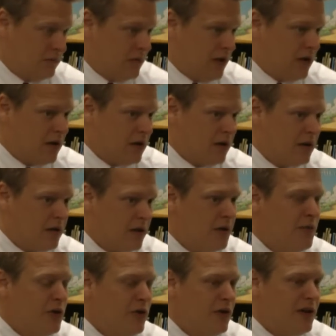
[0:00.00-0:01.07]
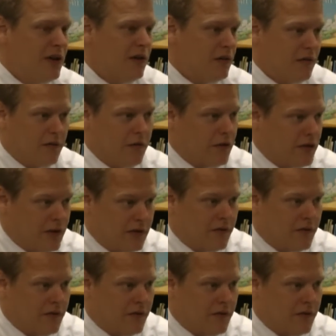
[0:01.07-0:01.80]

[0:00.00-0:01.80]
the community and for the